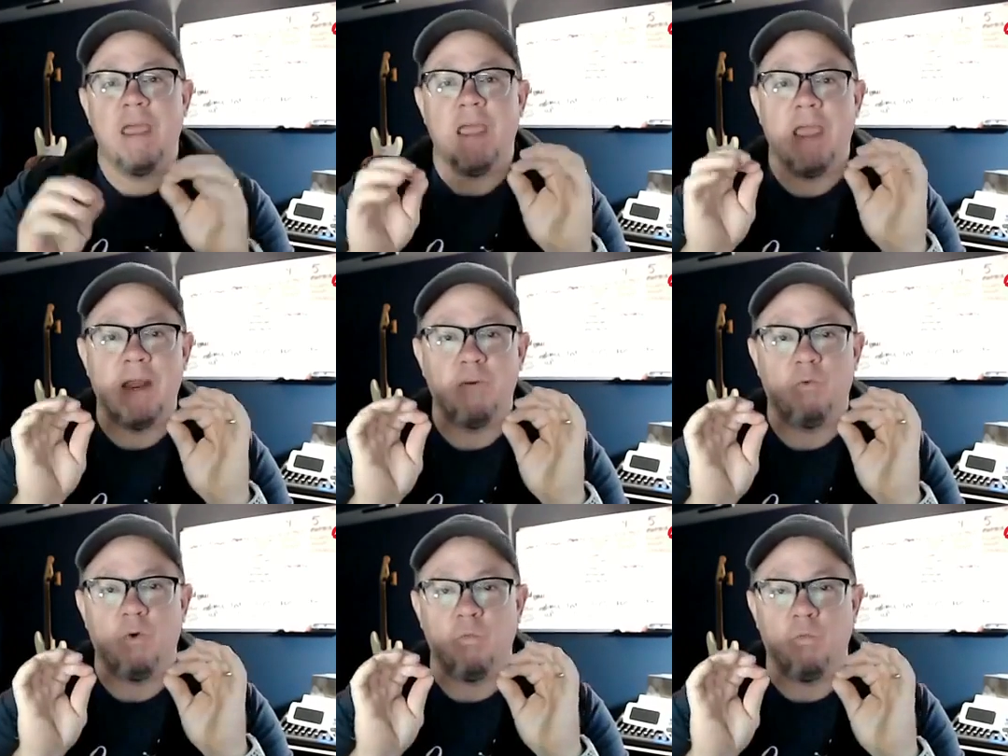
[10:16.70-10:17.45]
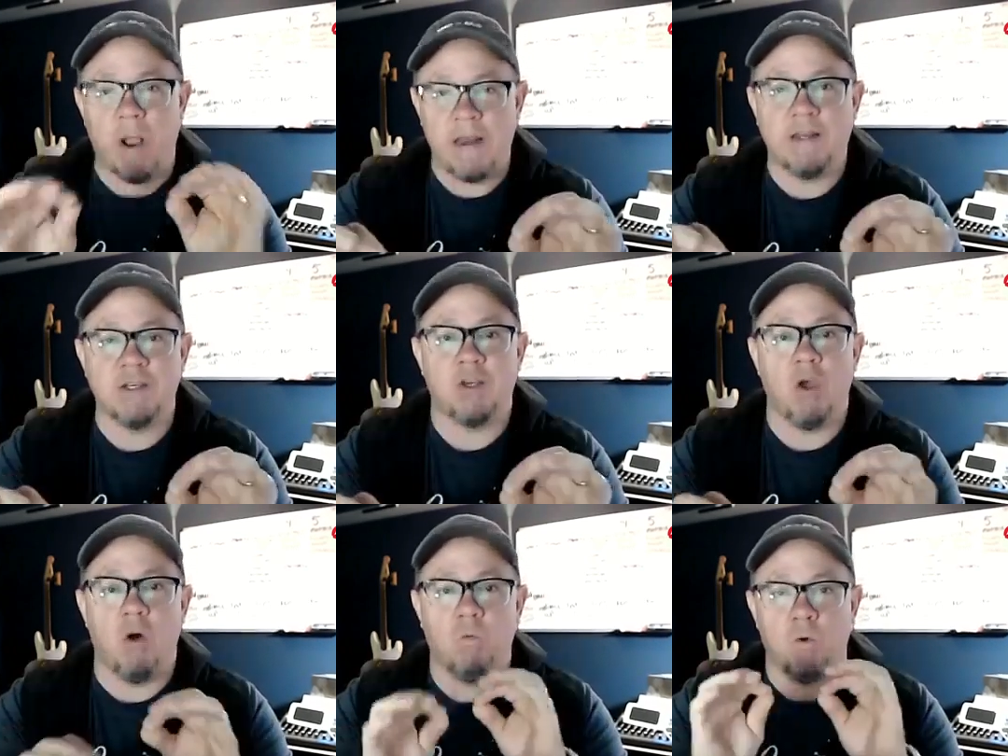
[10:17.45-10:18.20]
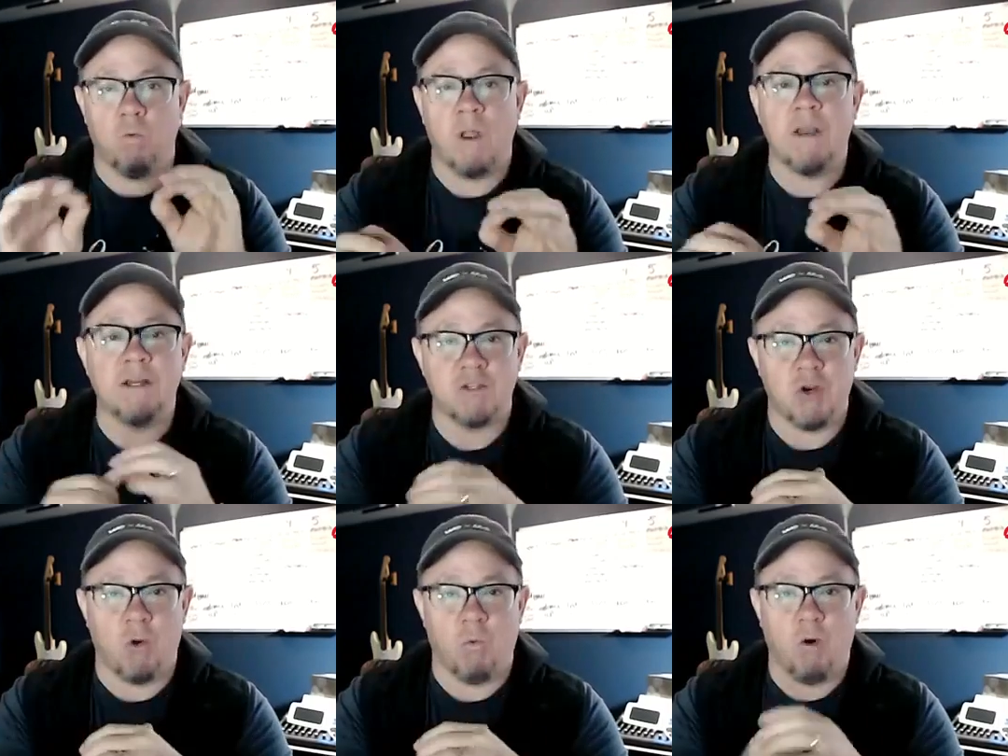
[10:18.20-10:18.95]
and we're ready to go. We're ready to
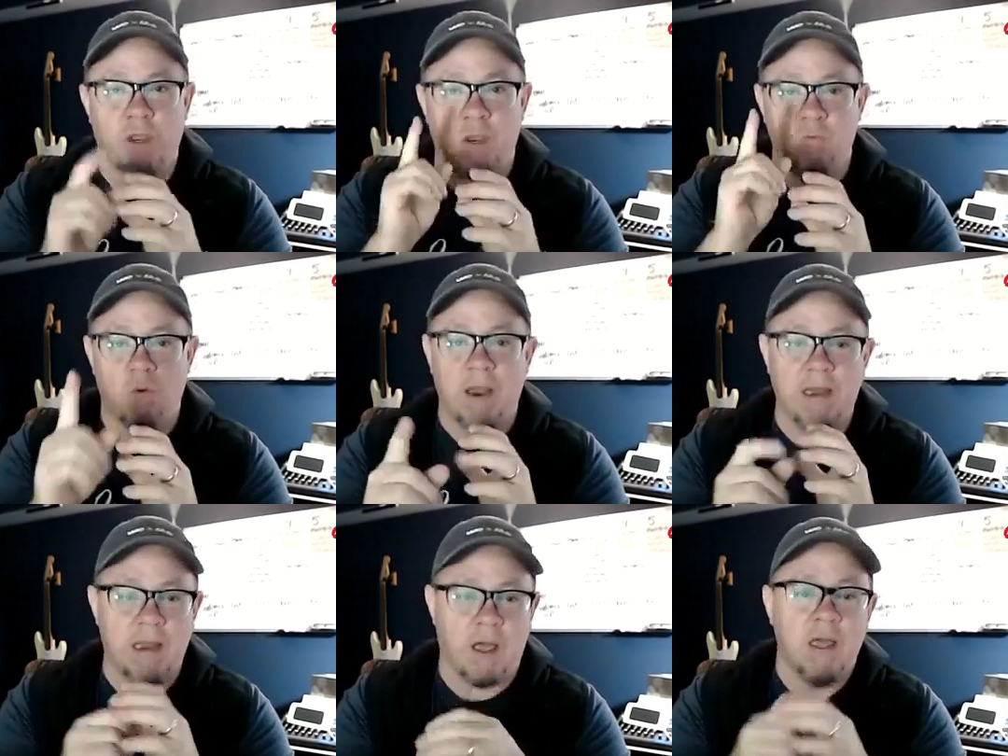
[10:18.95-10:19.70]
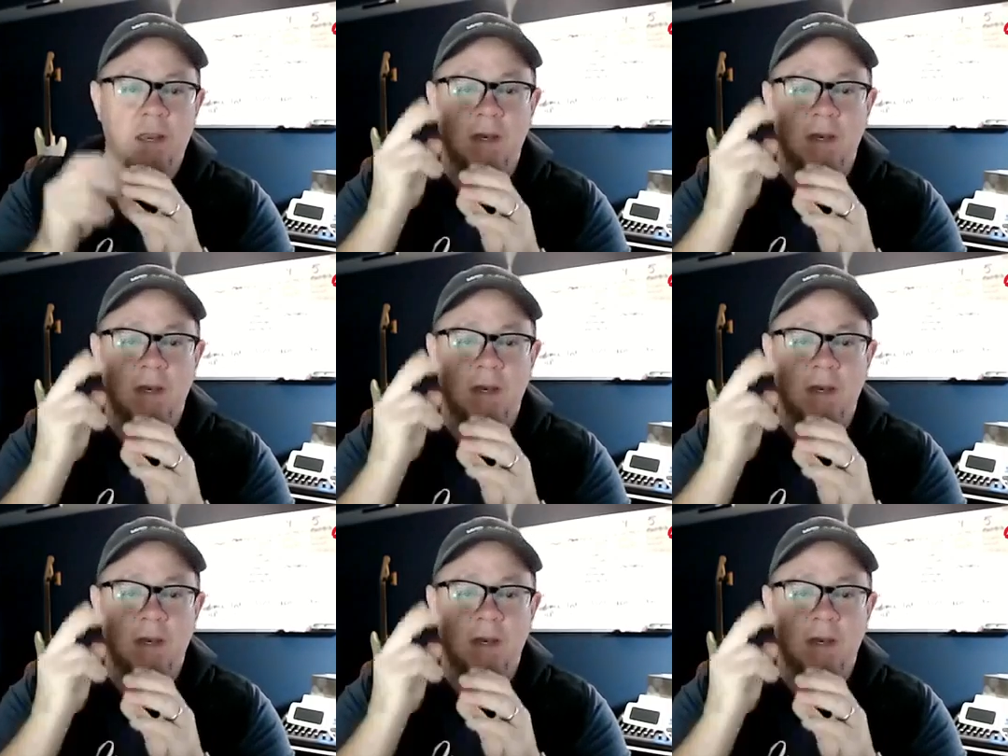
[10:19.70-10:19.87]
start working right now.